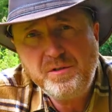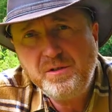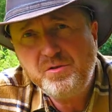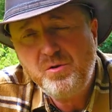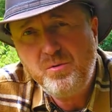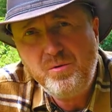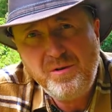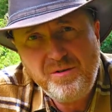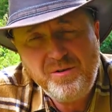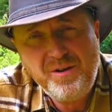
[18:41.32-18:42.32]
years old
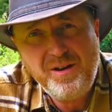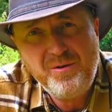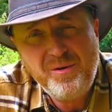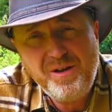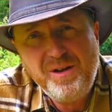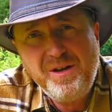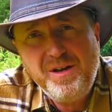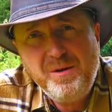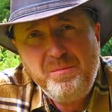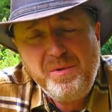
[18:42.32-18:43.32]
now,
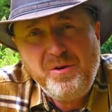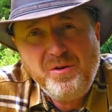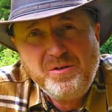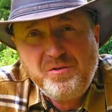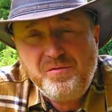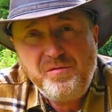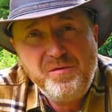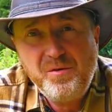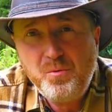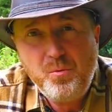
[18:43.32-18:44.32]
because of
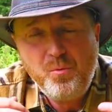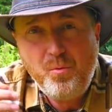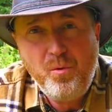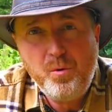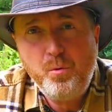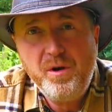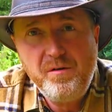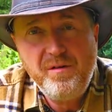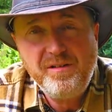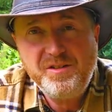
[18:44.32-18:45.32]
what
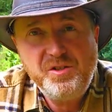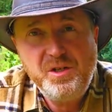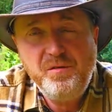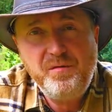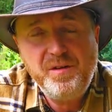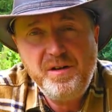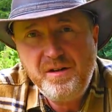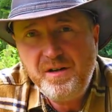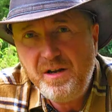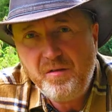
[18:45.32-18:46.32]
we've achieved
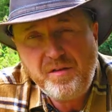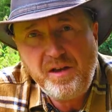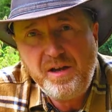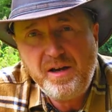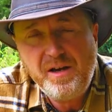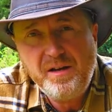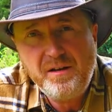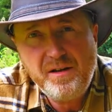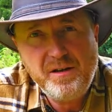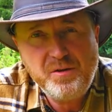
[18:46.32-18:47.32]
in healthcare
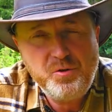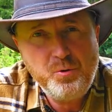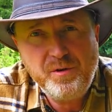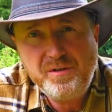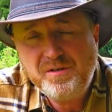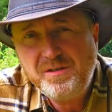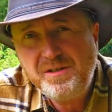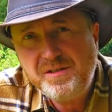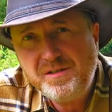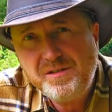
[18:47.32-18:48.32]
and curing
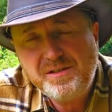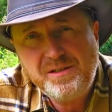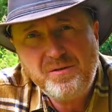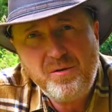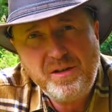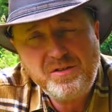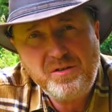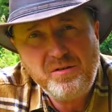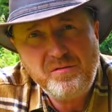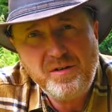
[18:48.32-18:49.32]
diseases and all that
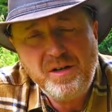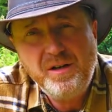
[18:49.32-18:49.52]
stuff.